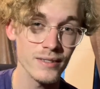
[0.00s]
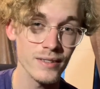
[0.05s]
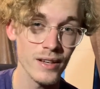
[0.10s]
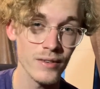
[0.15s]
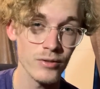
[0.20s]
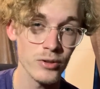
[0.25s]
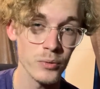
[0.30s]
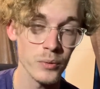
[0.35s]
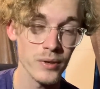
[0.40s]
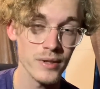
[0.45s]
if
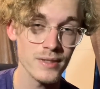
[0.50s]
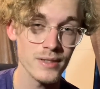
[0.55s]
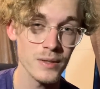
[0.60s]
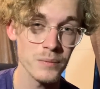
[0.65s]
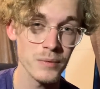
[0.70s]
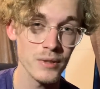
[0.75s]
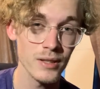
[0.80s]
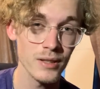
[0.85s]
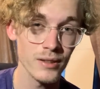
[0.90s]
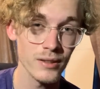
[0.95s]
you want to see
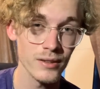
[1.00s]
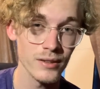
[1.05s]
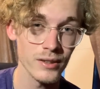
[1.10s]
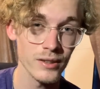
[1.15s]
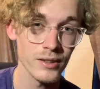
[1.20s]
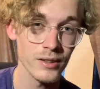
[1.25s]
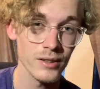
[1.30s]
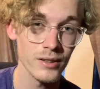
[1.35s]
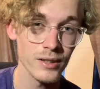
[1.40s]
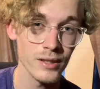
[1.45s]
me
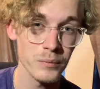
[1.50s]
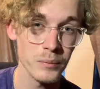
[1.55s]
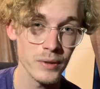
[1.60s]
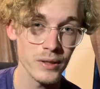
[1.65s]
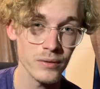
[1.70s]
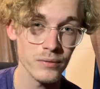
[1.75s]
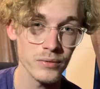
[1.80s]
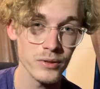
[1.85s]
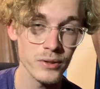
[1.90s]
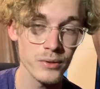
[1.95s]
literally be
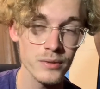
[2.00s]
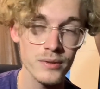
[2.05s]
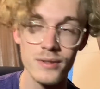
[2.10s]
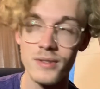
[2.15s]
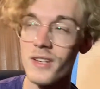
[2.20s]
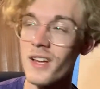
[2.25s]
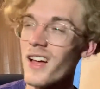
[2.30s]
confused.